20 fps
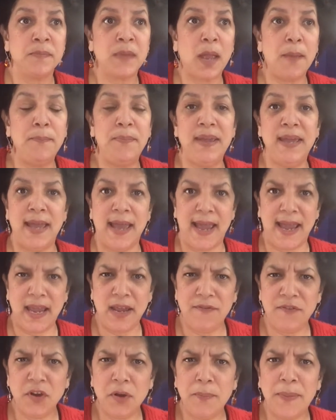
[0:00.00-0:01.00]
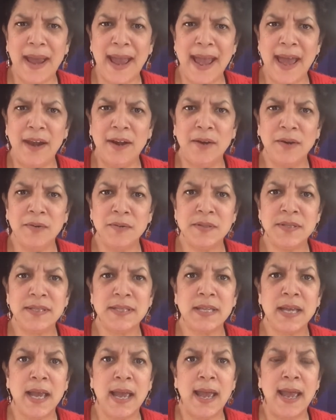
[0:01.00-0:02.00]
behavior patterns
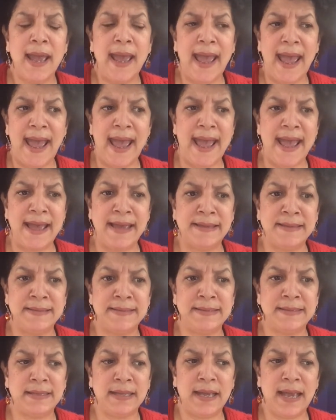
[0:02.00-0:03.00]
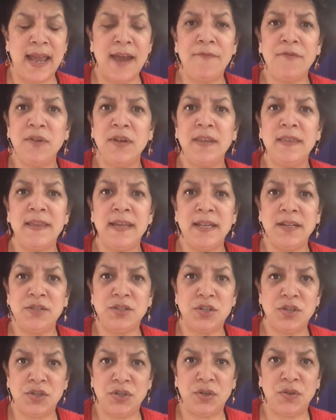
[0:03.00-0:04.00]
has everything
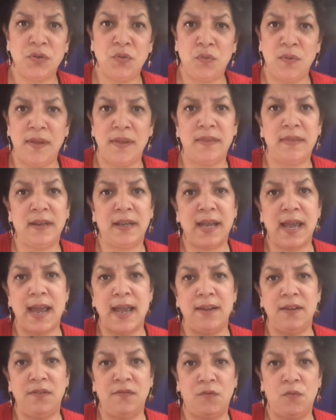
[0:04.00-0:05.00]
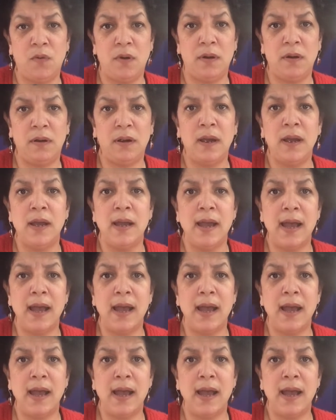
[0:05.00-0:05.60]
to do with the kind of work